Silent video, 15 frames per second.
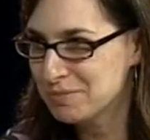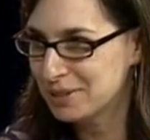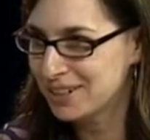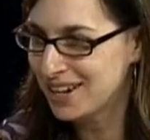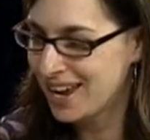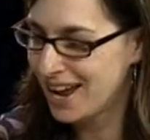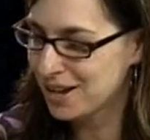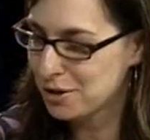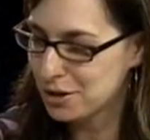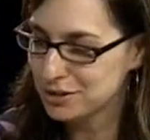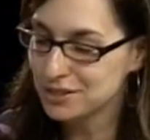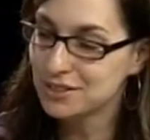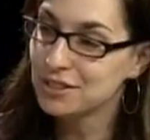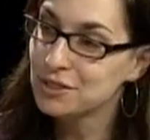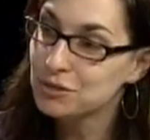but I
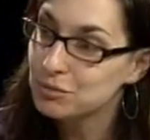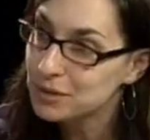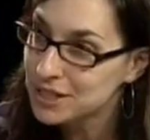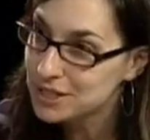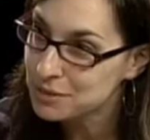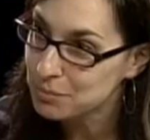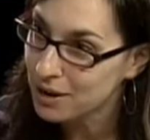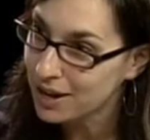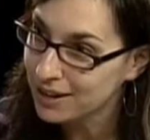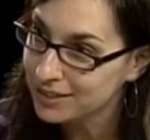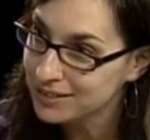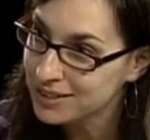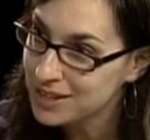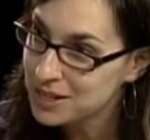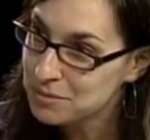called it the sweet spot